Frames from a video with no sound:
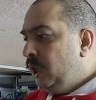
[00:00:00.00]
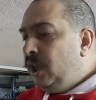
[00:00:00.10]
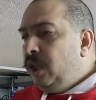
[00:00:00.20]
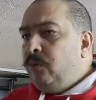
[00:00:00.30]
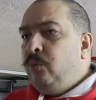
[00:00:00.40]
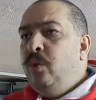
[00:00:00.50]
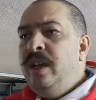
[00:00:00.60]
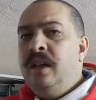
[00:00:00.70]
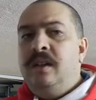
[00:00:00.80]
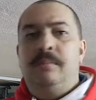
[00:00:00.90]
if
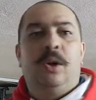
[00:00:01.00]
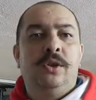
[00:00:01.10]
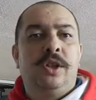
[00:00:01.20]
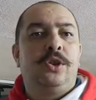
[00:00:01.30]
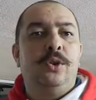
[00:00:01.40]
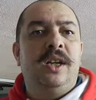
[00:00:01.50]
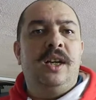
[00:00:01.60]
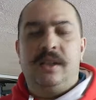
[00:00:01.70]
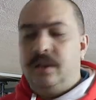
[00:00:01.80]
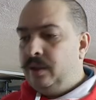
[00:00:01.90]
we are bonded
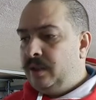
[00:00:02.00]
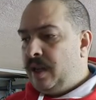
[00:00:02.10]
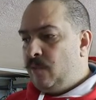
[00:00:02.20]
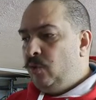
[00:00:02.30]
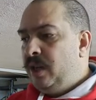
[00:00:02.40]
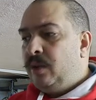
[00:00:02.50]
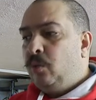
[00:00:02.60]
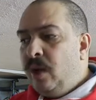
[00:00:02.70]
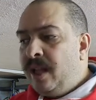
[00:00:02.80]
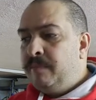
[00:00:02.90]
together, and we are
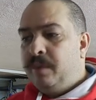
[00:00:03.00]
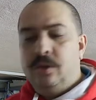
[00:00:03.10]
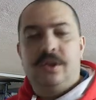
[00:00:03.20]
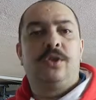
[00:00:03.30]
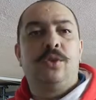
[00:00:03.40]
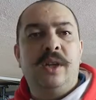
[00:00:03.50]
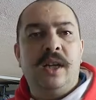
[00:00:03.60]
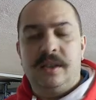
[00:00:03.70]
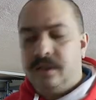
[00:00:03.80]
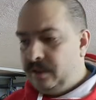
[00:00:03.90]
well bonded
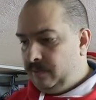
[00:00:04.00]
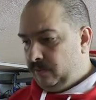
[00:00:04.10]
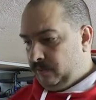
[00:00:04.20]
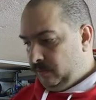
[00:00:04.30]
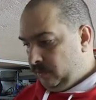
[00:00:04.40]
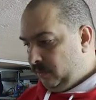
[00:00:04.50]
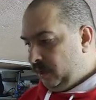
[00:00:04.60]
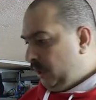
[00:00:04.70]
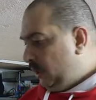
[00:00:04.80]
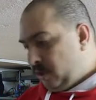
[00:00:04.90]
together,
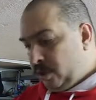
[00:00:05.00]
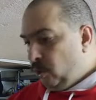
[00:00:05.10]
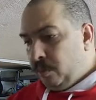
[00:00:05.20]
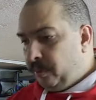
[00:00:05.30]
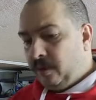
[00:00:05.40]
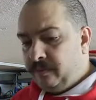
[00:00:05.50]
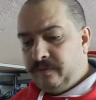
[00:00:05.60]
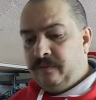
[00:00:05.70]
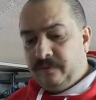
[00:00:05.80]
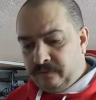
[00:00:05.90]
a group of
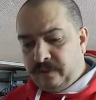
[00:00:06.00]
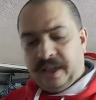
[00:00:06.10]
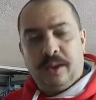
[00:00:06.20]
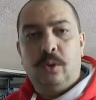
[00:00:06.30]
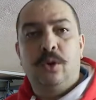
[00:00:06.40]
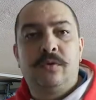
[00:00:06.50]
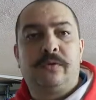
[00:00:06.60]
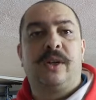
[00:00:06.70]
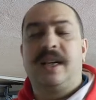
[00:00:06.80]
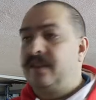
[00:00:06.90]
very good
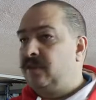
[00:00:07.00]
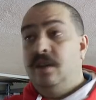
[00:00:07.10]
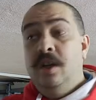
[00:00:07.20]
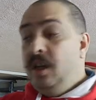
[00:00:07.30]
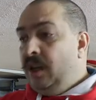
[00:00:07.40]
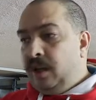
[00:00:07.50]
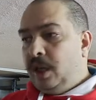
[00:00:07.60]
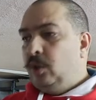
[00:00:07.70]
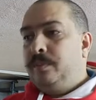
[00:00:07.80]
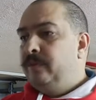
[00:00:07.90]
friends and
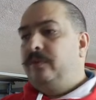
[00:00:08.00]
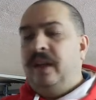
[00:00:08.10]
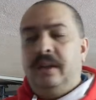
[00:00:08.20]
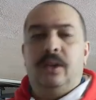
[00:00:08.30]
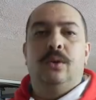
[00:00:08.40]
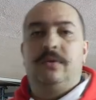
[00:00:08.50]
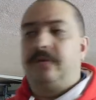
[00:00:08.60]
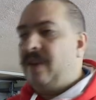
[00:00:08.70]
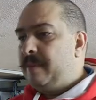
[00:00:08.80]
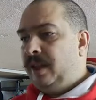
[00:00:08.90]
a group of very good
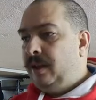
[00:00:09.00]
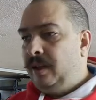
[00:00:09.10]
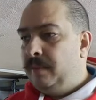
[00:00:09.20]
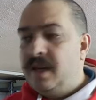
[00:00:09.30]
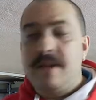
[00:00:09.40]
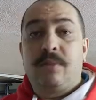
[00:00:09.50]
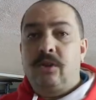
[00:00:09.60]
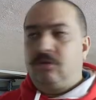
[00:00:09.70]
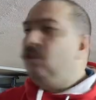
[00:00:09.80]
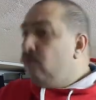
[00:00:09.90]
family
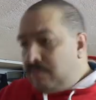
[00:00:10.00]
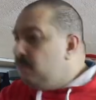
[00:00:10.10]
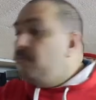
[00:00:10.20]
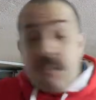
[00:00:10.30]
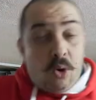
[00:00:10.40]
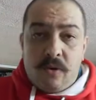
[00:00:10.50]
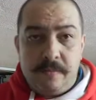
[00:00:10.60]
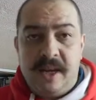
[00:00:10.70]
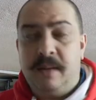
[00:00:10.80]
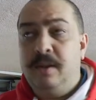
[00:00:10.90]
members, or both
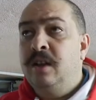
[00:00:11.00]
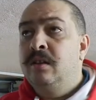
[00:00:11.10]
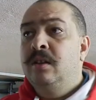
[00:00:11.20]
maybe,